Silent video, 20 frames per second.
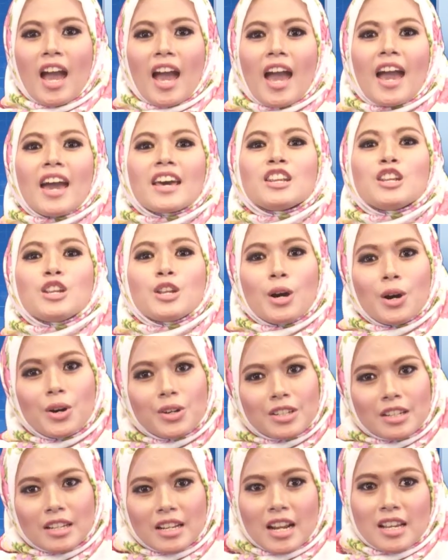and
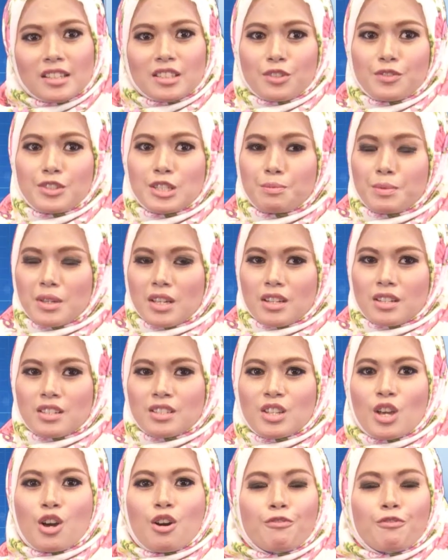non-native speakers